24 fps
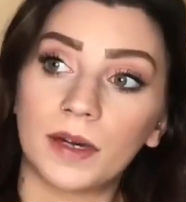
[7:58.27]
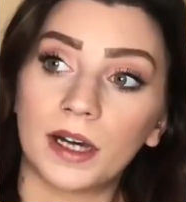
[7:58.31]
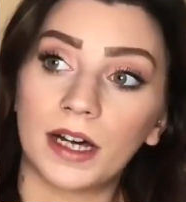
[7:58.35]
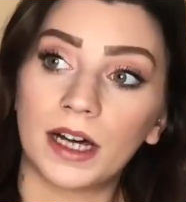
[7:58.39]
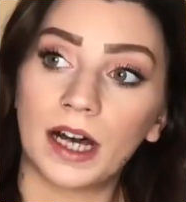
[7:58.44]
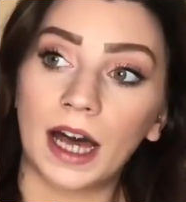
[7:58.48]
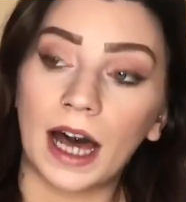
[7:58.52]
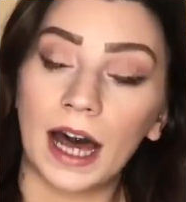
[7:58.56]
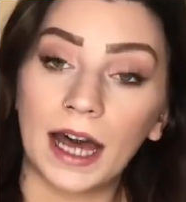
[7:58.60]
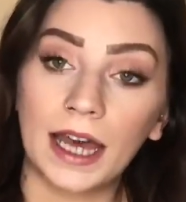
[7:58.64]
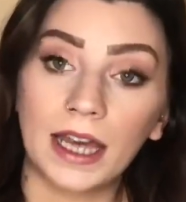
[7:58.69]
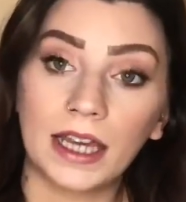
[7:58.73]

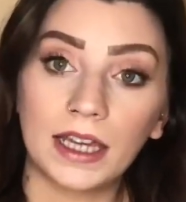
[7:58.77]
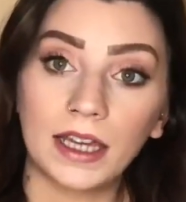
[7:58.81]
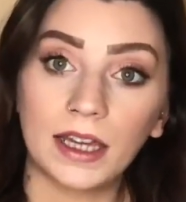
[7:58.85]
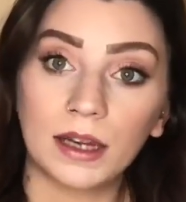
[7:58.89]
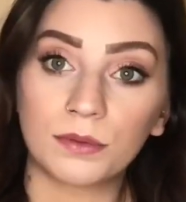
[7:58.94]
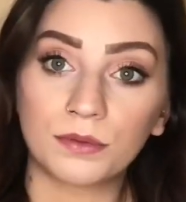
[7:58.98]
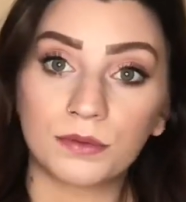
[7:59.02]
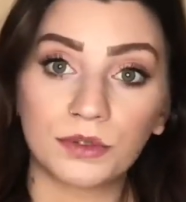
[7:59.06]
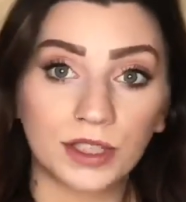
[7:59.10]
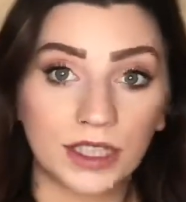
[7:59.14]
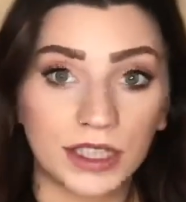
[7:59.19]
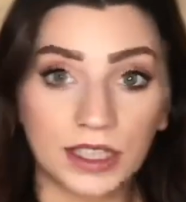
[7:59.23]
I am
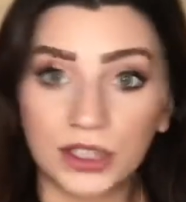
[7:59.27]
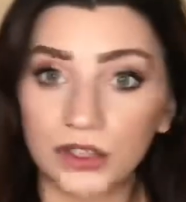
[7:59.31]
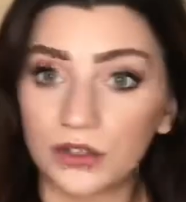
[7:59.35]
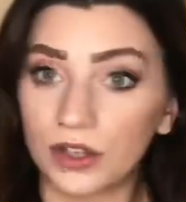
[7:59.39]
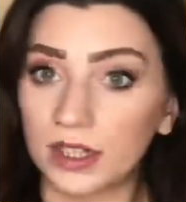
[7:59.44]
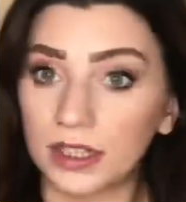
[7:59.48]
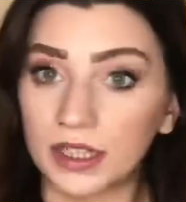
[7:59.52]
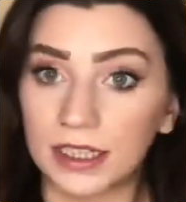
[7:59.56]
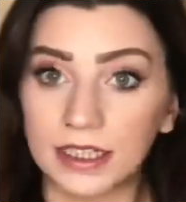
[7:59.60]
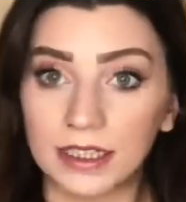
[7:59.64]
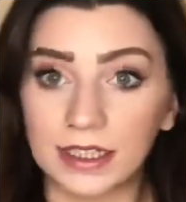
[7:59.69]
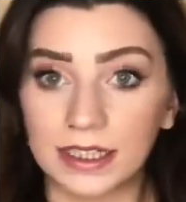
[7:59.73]
really struggling to